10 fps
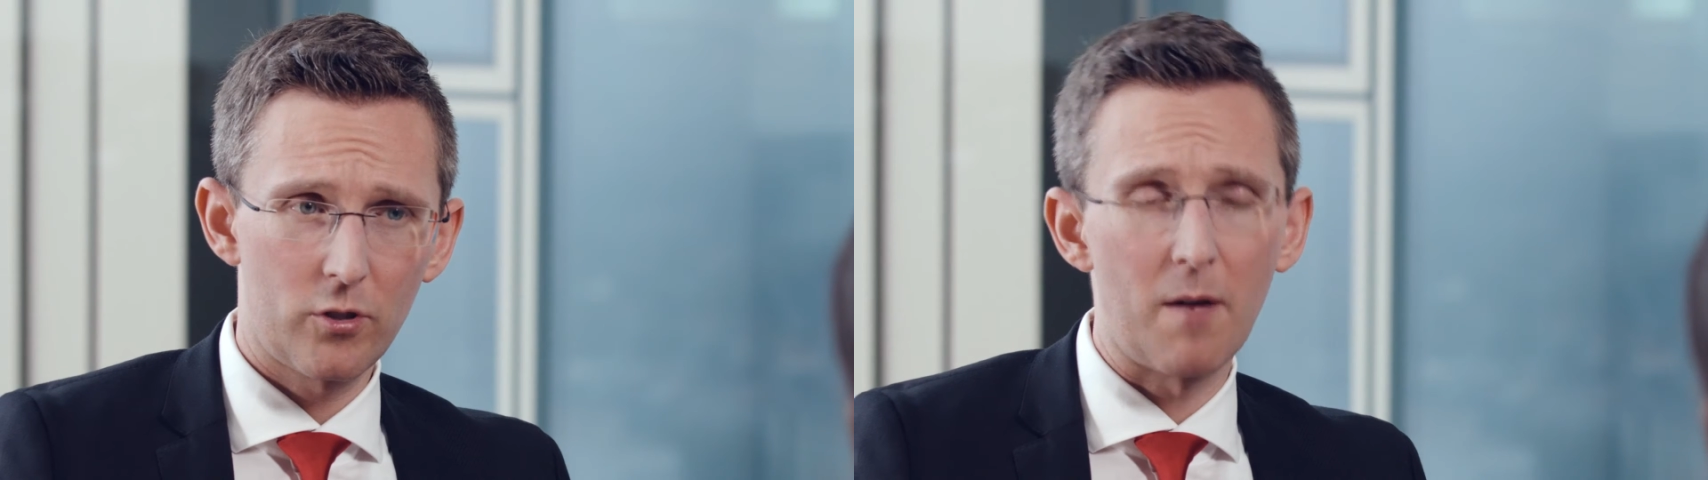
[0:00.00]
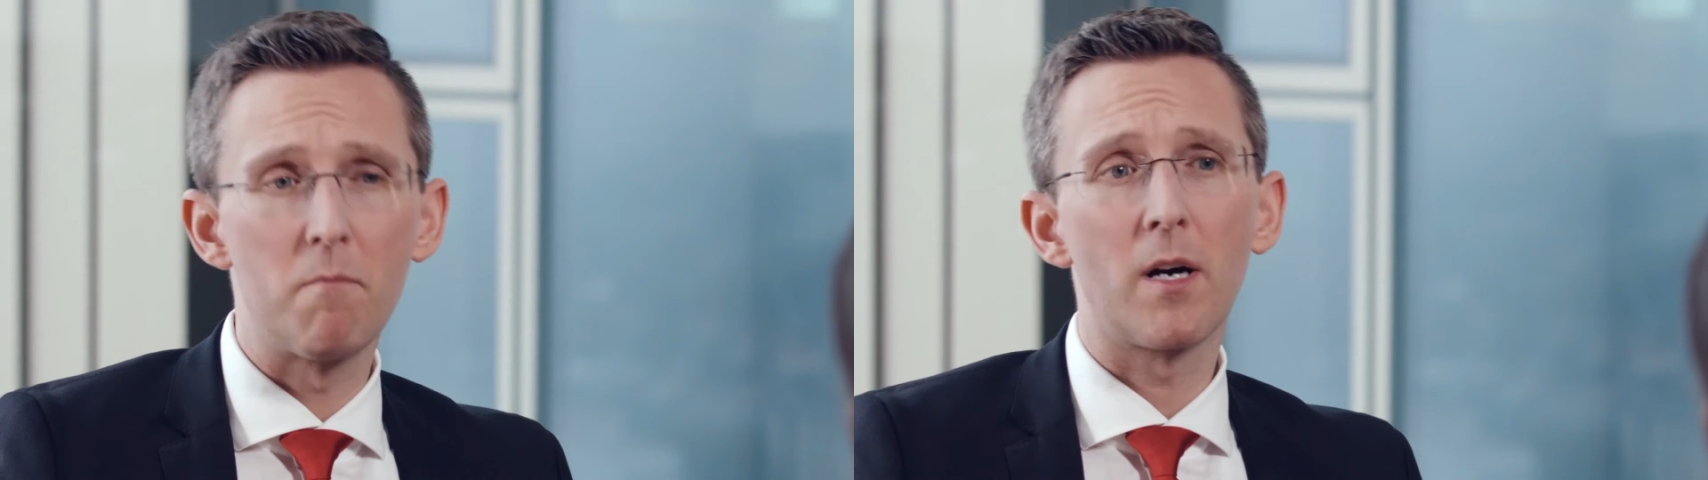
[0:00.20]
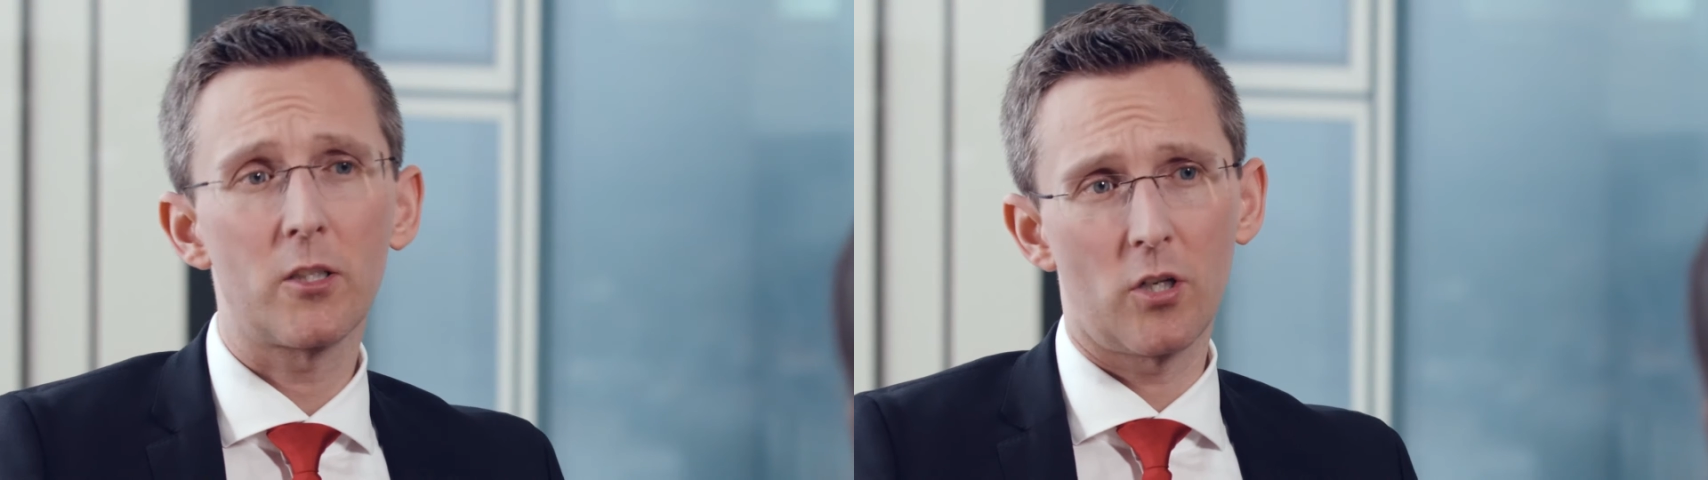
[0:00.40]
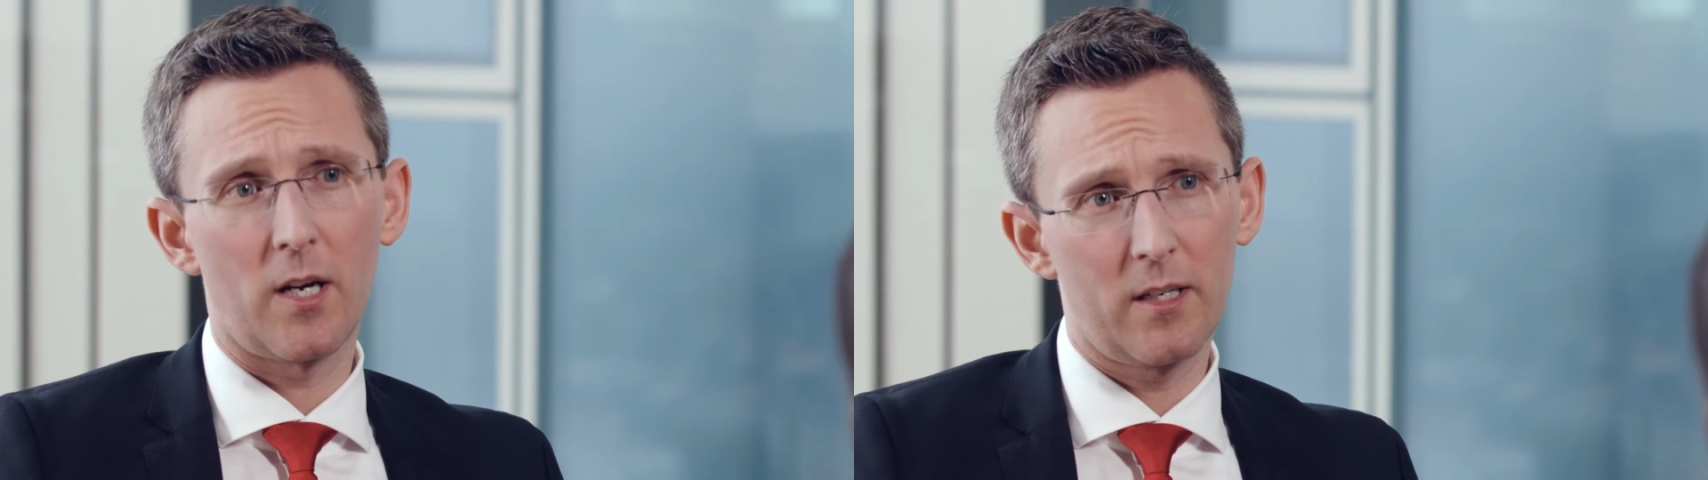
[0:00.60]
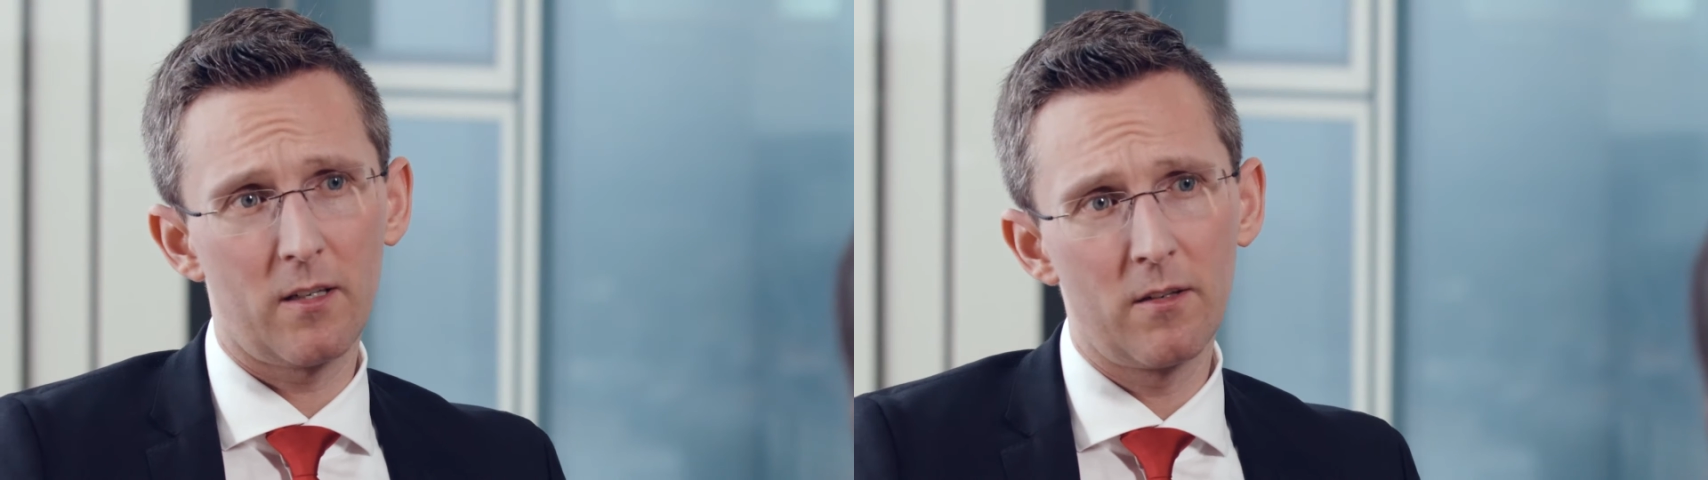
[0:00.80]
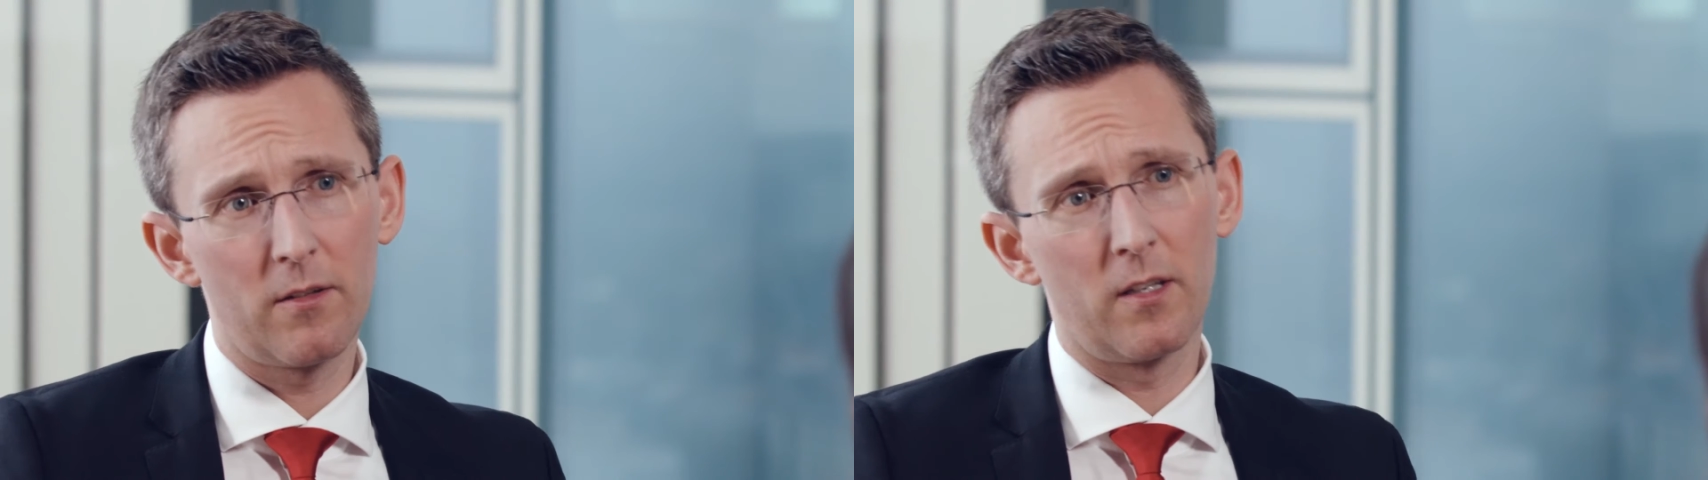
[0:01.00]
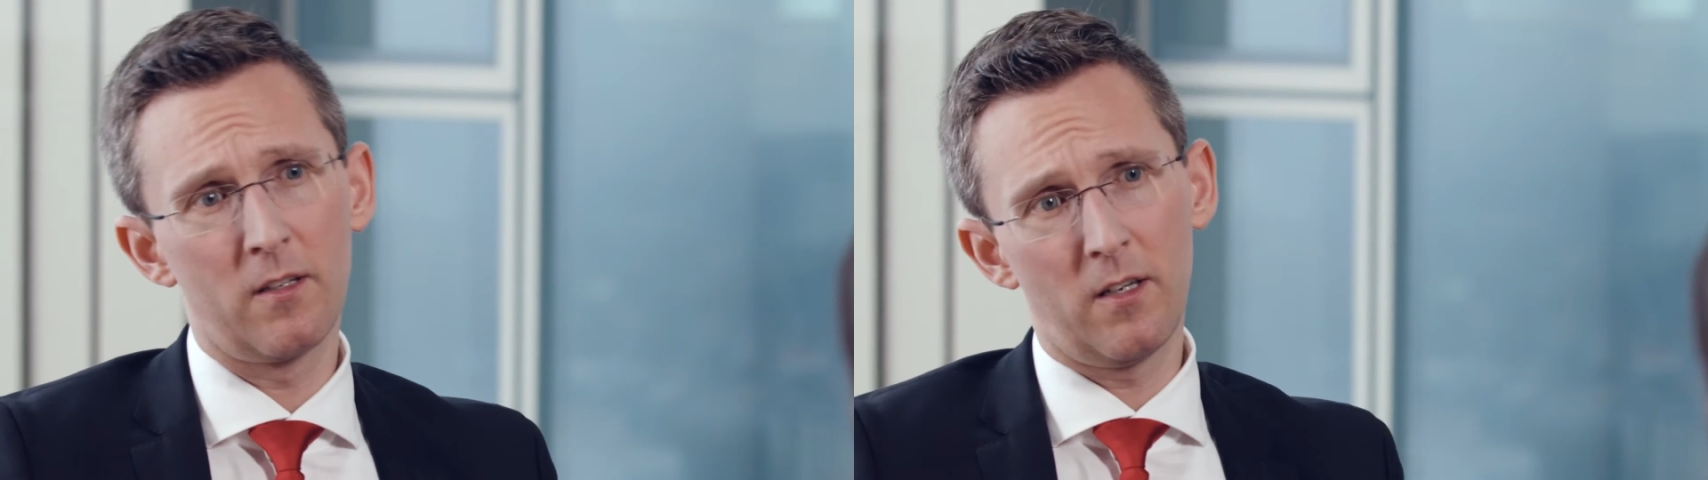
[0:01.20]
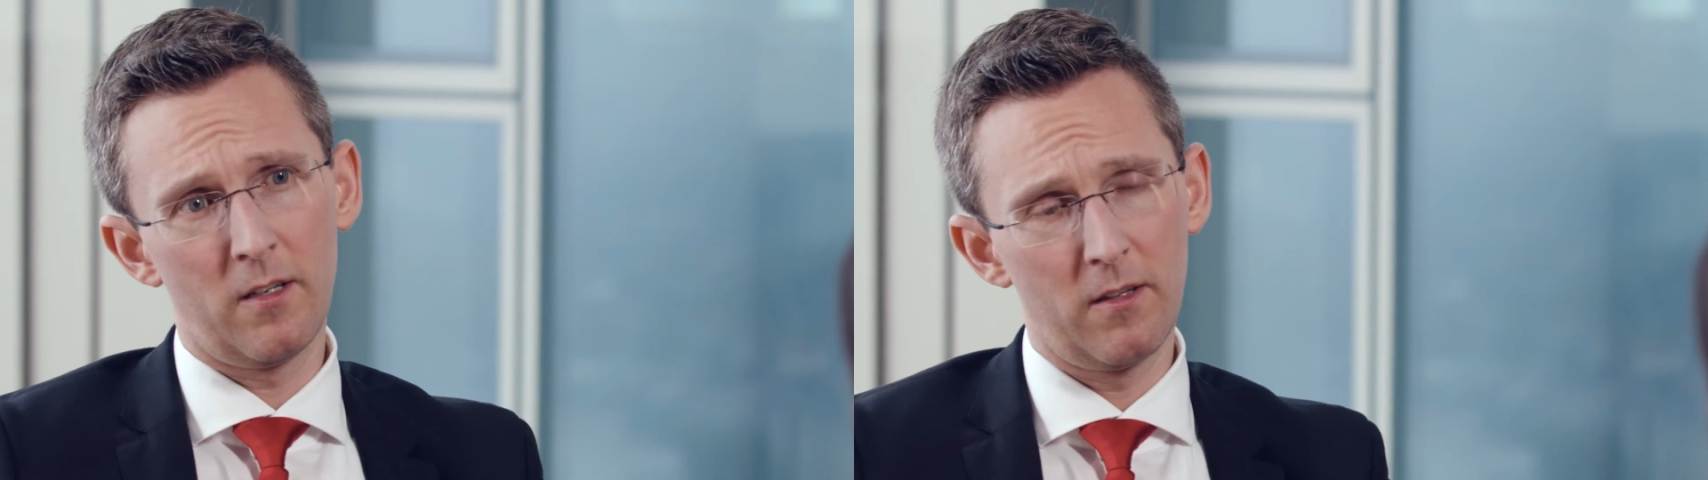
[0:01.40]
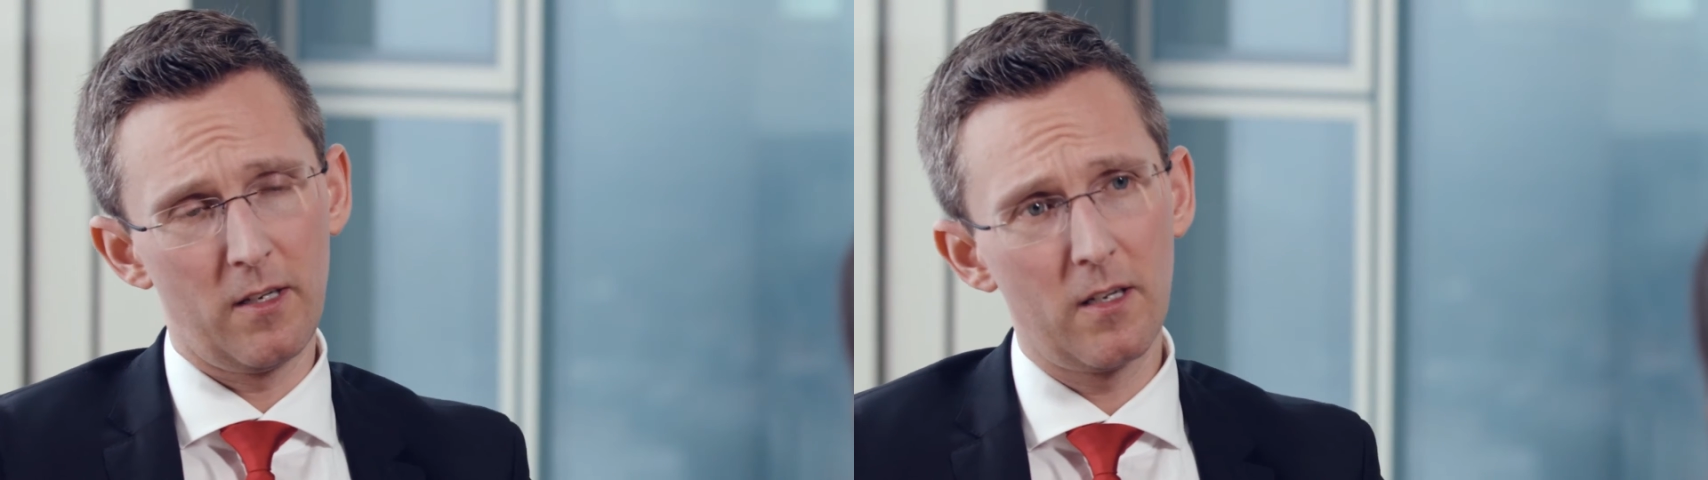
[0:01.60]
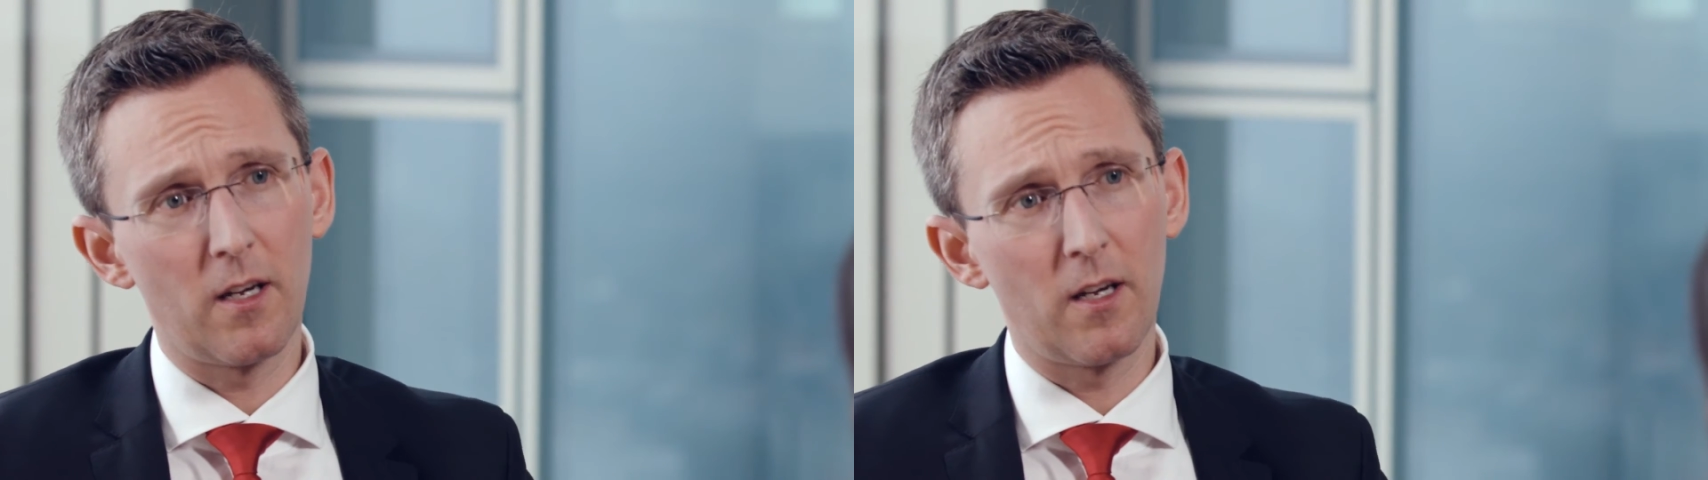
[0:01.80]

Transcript: are much higher than in the